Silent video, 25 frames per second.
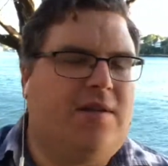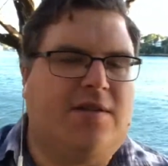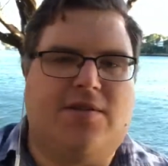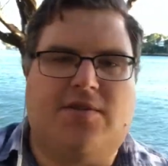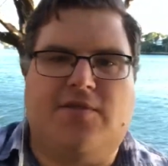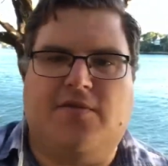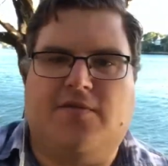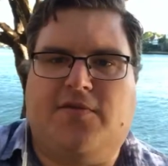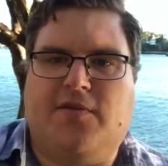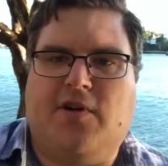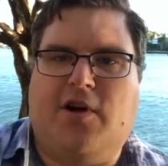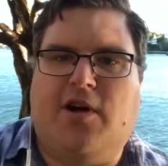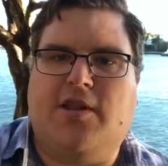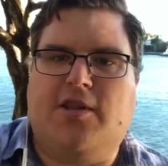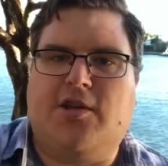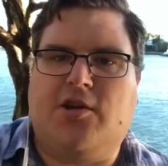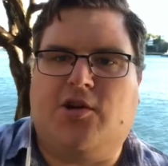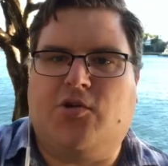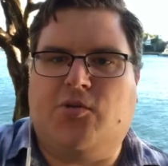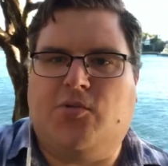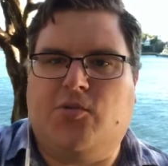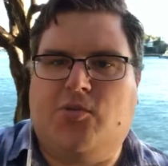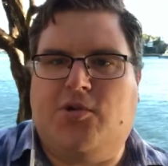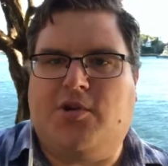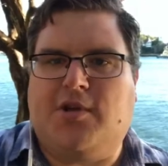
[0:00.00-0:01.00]
to find the
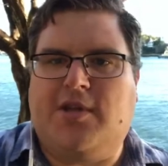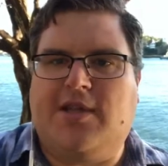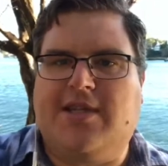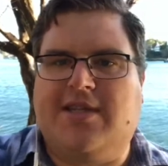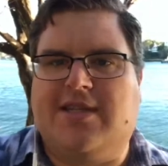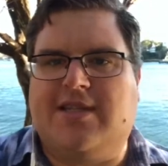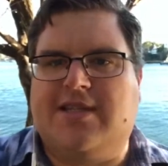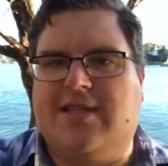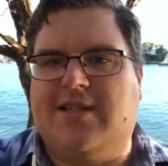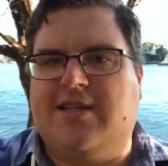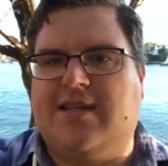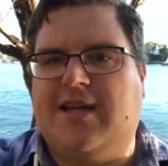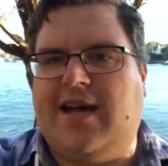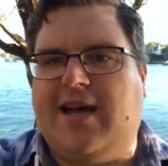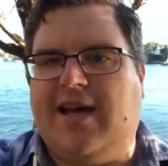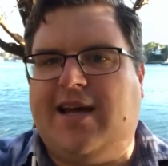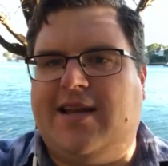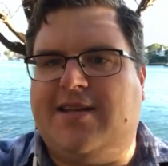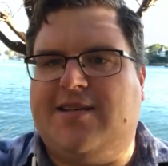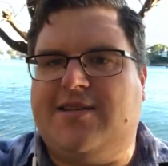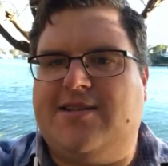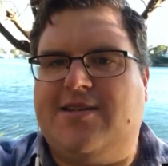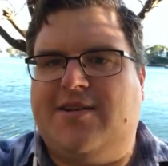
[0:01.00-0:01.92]
coordinates to that.